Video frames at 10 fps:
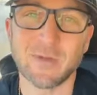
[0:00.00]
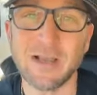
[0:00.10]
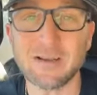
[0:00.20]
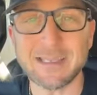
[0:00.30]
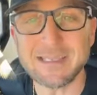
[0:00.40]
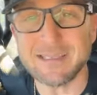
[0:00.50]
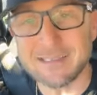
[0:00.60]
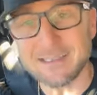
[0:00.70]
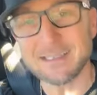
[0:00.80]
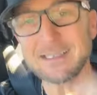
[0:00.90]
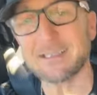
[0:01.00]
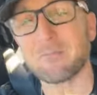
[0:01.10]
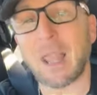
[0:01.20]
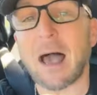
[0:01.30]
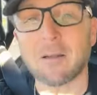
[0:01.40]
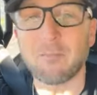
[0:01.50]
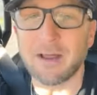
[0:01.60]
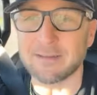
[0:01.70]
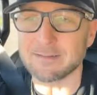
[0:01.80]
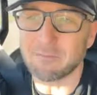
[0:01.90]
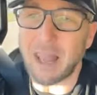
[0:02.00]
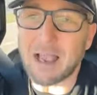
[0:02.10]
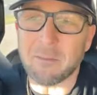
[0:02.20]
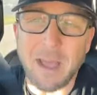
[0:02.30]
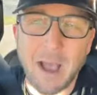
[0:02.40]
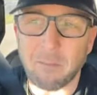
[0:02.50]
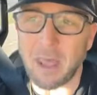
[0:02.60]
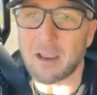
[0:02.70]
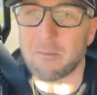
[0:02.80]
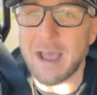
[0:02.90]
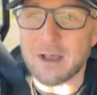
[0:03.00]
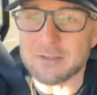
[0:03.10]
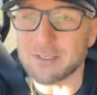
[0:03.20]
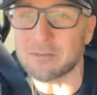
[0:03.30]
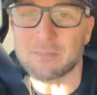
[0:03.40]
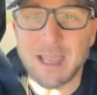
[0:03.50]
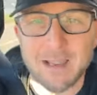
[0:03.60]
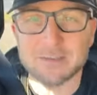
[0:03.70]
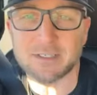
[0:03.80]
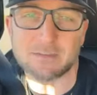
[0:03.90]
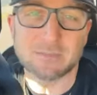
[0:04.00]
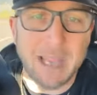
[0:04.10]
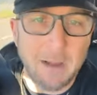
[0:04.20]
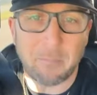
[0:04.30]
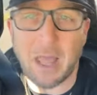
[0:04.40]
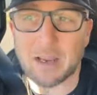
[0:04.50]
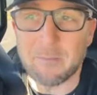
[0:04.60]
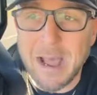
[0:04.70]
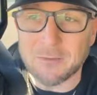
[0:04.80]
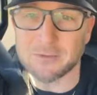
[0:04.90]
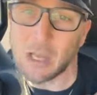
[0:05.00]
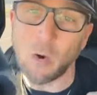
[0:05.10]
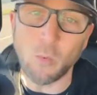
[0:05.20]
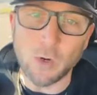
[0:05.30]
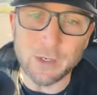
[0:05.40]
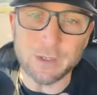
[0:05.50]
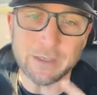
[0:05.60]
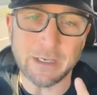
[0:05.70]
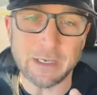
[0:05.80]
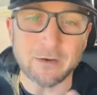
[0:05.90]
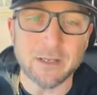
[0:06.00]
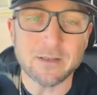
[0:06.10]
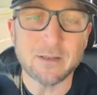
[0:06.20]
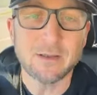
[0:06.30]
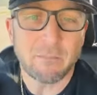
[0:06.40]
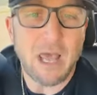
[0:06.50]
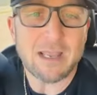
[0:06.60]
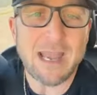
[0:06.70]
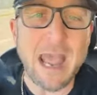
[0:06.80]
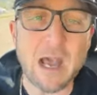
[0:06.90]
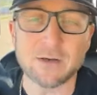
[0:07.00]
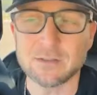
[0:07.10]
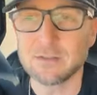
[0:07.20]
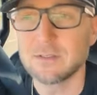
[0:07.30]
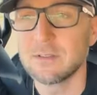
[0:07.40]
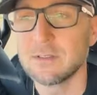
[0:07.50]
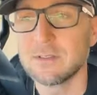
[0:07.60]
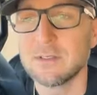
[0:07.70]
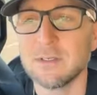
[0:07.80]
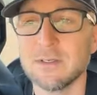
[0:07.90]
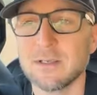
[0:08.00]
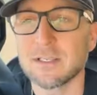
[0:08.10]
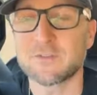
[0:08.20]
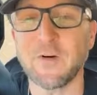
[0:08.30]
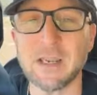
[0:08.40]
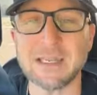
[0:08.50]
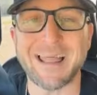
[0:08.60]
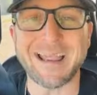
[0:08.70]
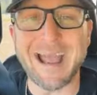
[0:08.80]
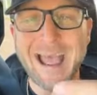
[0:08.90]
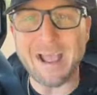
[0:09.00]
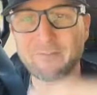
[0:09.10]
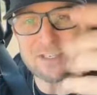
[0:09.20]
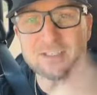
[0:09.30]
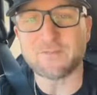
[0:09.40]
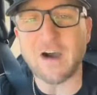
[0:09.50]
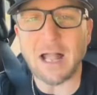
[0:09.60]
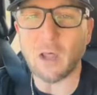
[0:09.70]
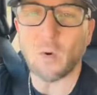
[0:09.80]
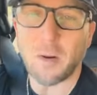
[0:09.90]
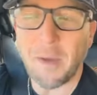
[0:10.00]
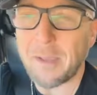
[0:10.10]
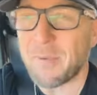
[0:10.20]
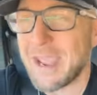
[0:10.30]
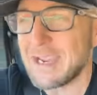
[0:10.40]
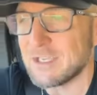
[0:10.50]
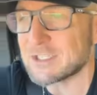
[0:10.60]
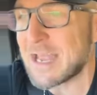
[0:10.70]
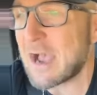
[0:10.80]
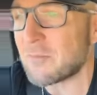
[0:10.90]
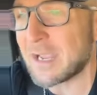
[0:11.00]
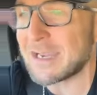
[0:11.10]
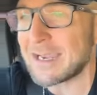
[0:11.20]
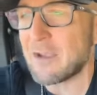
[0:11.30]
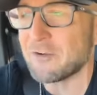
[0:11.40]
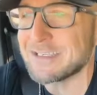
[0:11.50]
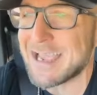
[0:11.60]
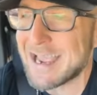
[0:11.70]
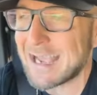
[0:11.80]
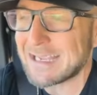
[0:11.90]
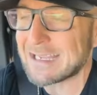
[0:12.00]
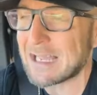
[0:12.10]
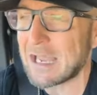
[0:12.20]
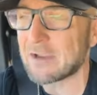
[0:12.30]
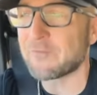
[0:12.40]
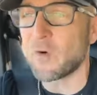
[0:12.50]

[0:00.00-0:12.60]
Well, hit the block button. Block them out, shut them down, block them out. Don't wanna hear it. Block it out. It's funny, like I have this follow on my page now, man, and every day I get like